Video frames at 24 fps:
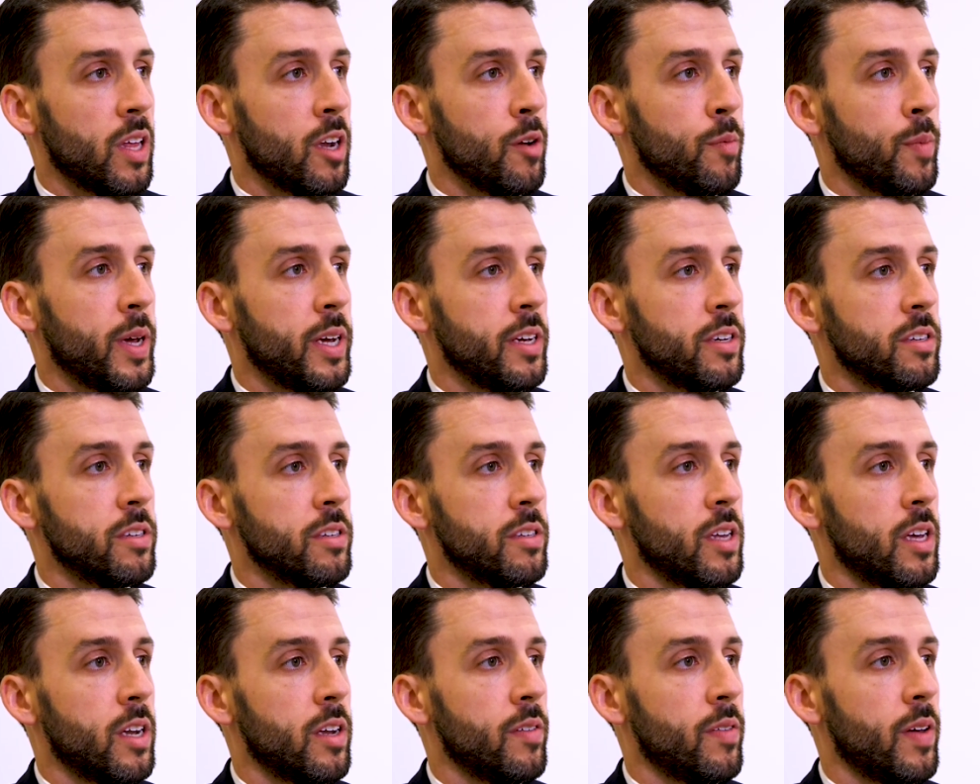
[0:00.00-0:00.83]
lot of
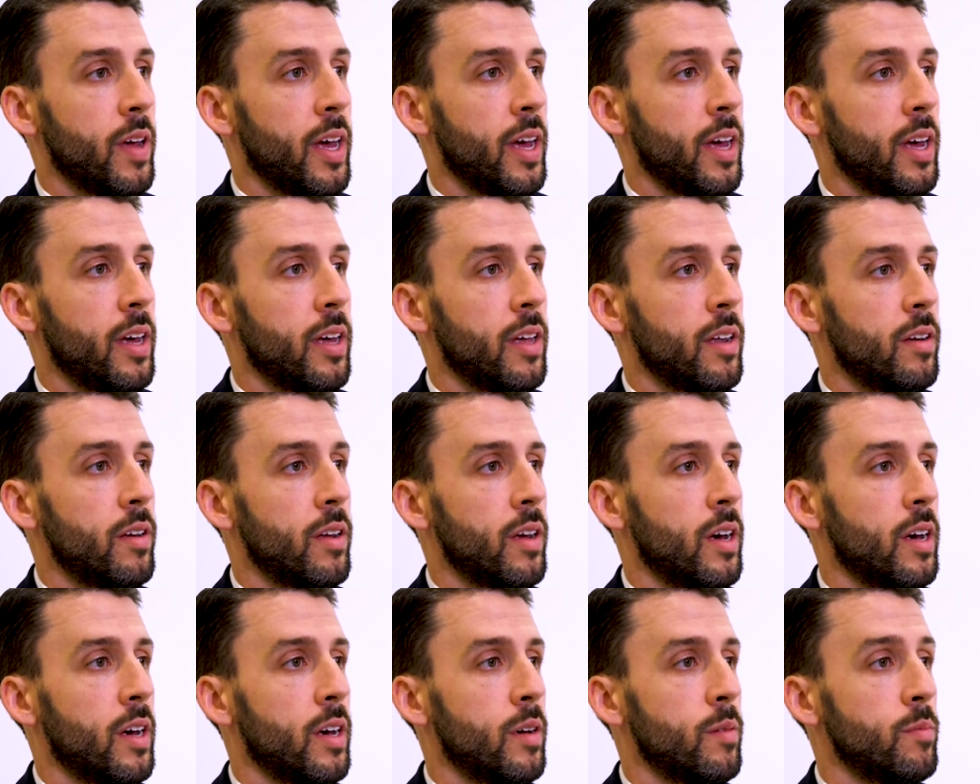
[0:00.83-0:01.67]
patients that have
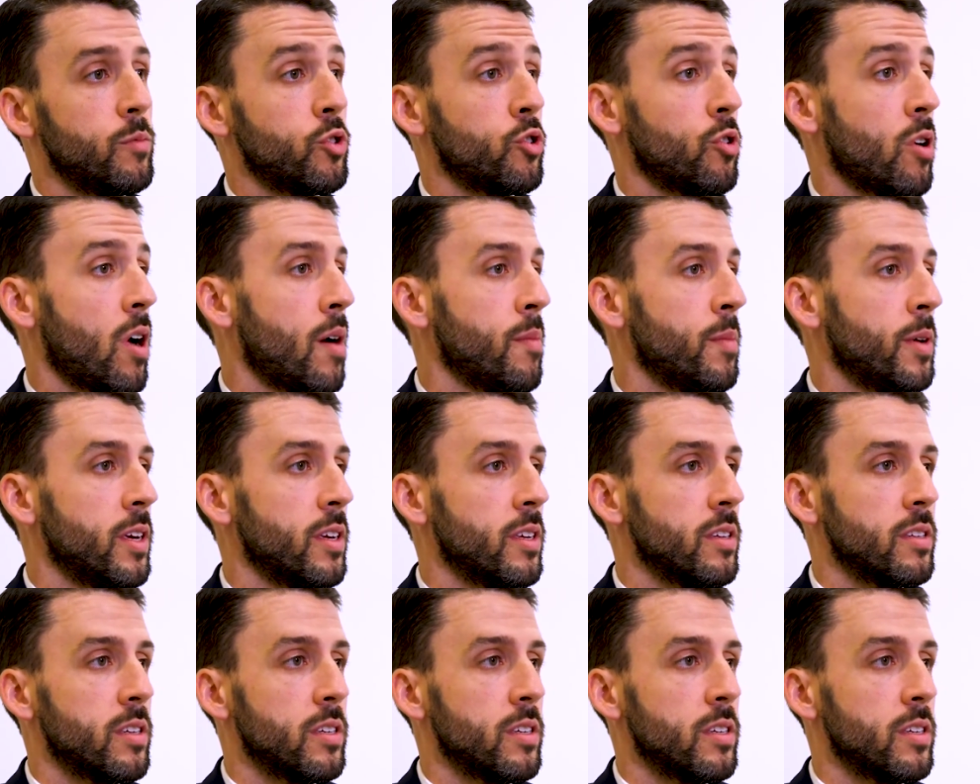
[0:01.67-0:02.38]
had trauma,